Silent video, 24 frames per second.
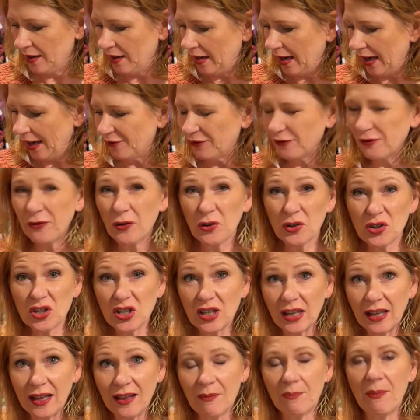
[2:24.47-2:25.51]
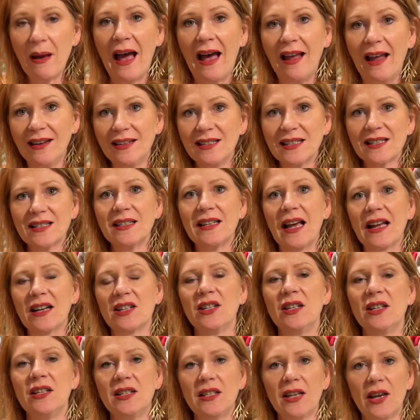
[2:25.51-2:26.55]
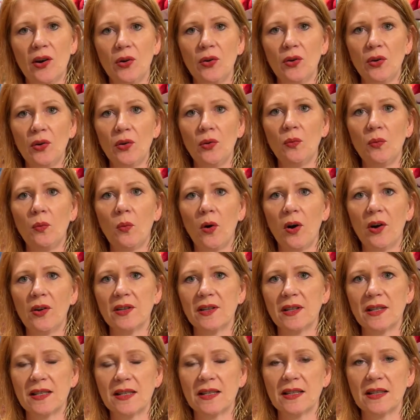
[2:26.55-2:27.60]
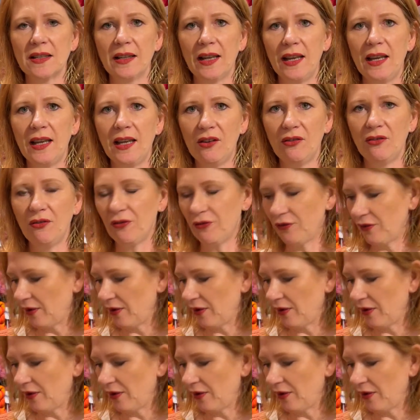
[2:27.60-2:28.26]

Unfortunately, the pattern doesn't actually tell you what the sleeve